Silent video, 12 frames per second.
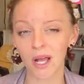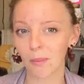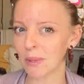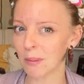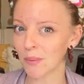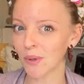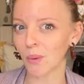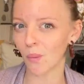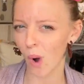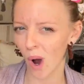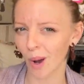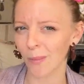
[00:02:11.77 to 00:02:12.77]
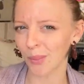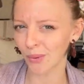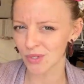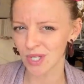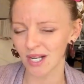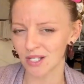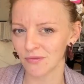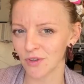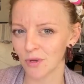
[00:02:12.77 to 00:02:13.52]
people can walk on both sides of your